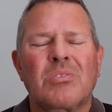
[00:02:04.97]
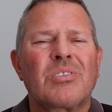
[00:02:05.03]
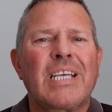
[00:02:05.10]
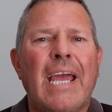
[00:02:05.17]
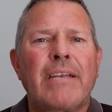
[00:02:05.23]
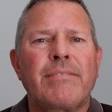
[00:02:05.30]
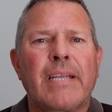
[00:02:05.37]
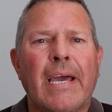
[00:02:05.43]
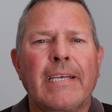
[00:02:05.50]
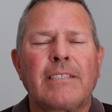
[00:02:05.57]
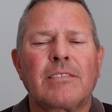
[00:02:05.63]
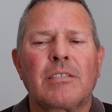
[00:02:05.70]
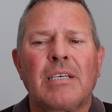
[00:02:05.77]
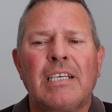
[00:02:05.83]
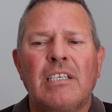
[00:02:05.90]
end
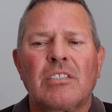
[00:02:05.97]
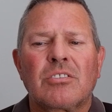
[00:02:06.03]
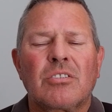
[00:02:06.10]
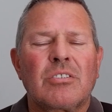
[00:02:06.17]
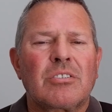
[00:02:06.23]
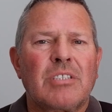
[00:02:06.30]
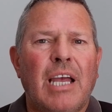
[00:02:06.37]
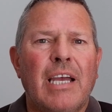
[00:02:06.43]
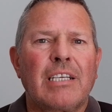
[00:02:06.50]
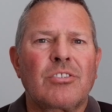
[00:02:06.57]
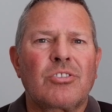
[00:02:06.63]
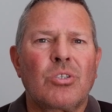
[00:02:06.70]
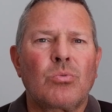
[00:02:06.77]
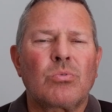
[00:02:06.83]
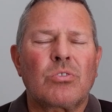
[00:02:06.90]
date. So it
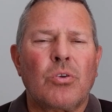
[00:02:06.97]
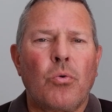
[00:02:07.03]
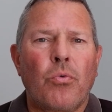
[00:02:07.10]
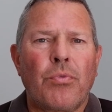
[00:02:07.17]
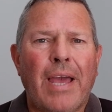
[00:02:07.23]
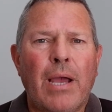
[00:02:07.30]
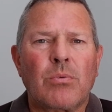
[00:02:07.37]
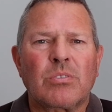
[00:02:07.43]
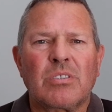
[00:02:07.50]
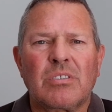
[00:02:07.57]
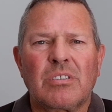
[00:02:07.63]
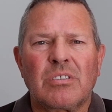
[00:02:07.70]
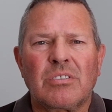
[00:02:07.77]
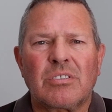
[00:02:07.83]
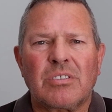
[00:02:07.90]
started June
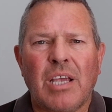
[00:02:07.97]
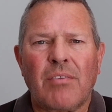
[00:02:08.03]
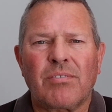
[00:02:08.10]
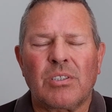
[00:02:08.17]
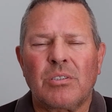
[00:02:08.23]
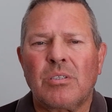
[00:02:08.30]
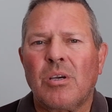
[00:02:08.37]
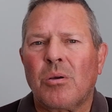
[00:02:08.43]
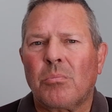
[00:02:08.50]
2007,